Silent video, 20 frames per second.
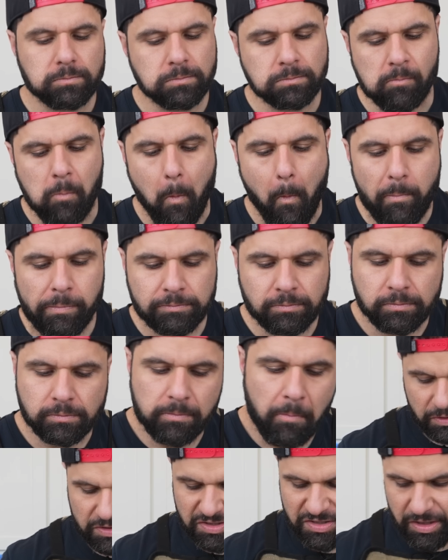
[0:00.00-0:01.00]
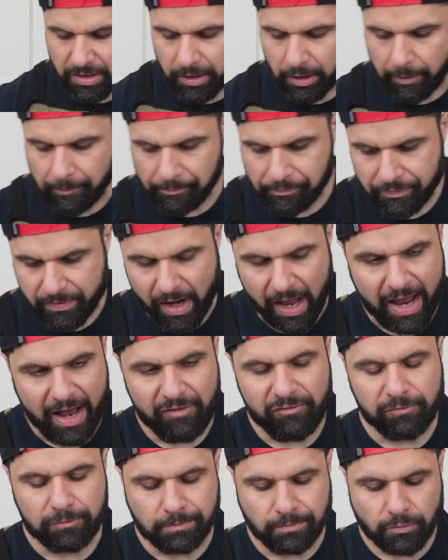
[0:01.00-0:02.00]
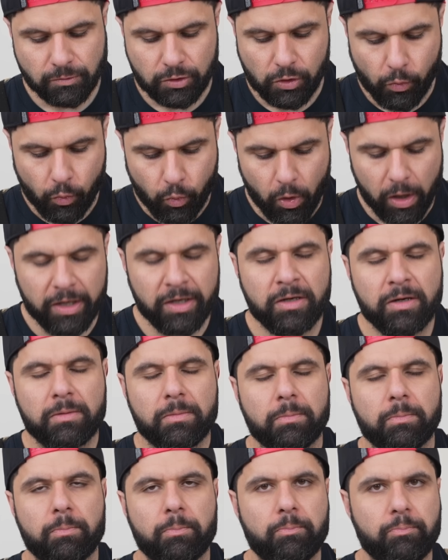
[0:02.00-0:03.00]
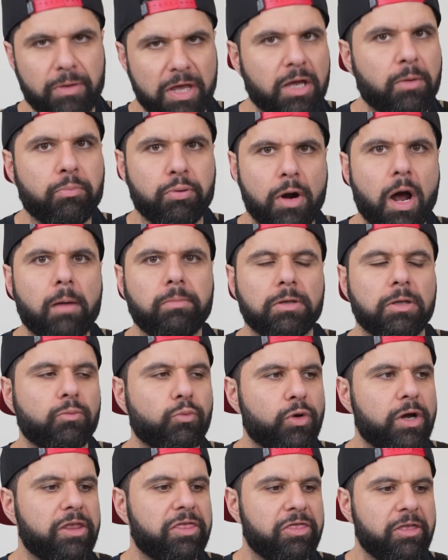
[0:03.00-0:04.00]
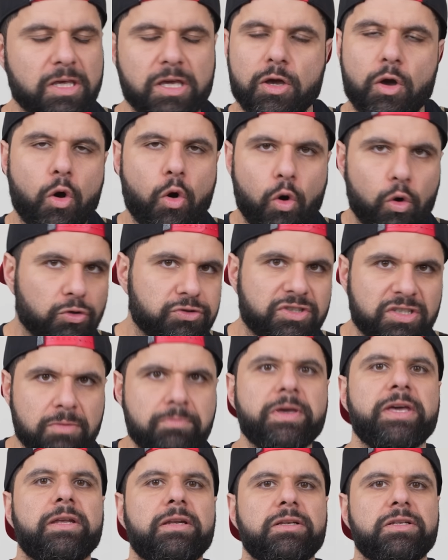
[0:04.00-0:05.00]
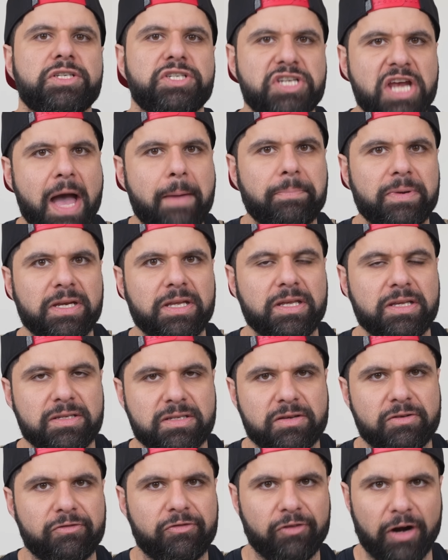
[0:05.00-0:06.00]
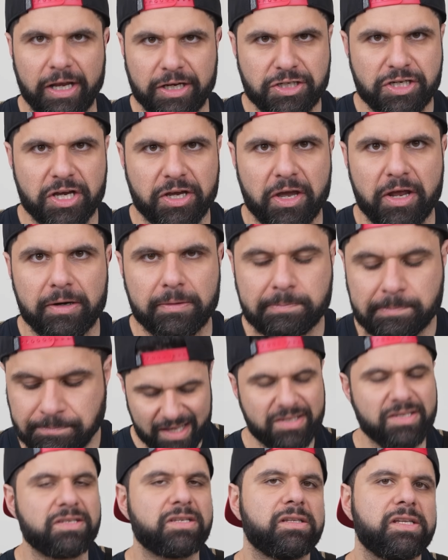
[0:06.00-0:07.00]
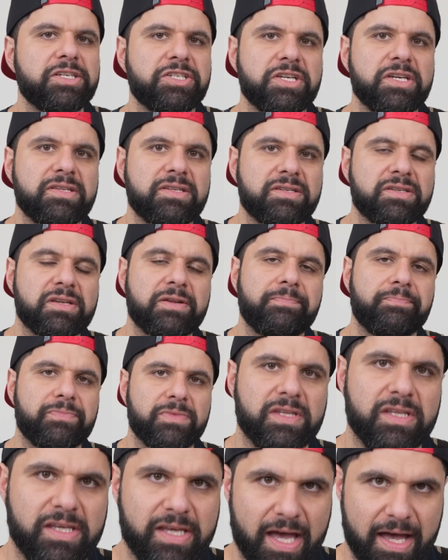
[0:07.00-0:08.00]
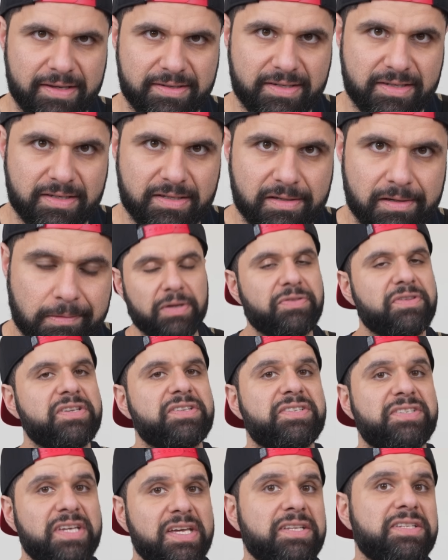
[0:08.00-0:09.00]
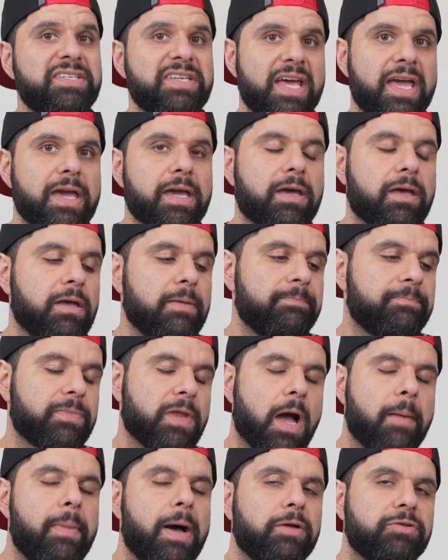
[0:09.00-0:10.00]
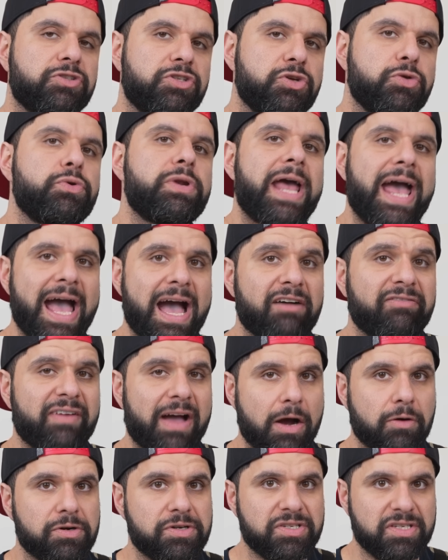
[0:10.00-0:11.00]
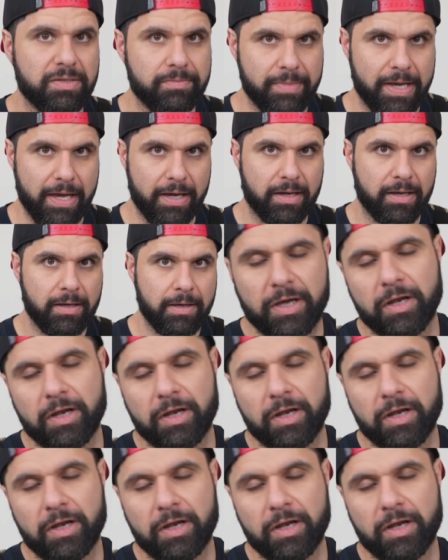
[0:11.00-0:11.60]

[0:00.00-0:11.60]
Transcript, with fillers: Mm. But still, I have one big problem with the ultimate Japanese fried chicken. Is it delicious? Yes, but this did take about two and a half hours to make.